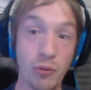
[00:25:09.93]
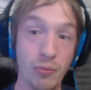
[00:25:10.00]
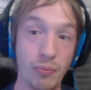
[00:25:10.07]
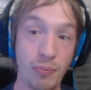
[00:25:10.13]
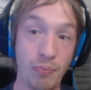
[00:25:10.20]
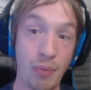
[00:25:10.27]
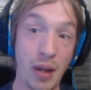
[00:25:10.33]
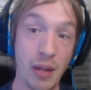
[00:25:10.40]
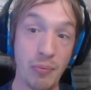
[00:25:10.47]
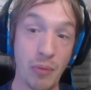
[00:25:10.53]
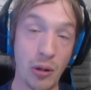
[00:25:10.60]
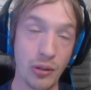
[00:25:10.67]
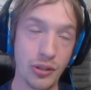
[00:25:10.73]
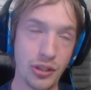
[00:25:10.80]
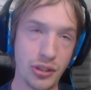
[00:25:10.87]
by
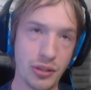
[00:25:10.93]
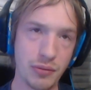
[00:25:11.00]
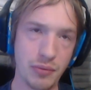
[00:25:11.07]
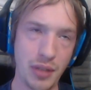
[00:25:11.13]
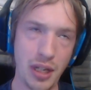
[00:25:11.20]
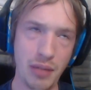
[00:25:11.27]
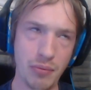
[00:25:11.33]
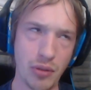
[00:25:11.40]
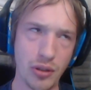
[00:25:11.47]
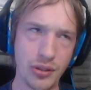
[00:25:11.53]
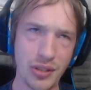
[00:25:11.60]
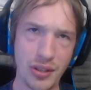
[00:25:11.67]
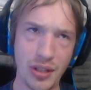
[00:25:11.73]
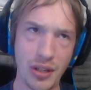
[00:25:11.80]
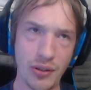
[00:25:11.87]
March. In March,
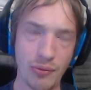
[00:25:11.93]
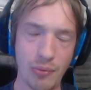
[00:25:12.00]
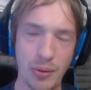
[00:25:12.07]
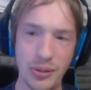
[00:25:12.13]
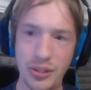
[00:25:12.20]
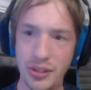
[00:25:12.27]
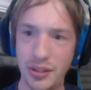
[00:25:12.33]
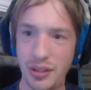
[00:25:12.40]
at the end of March.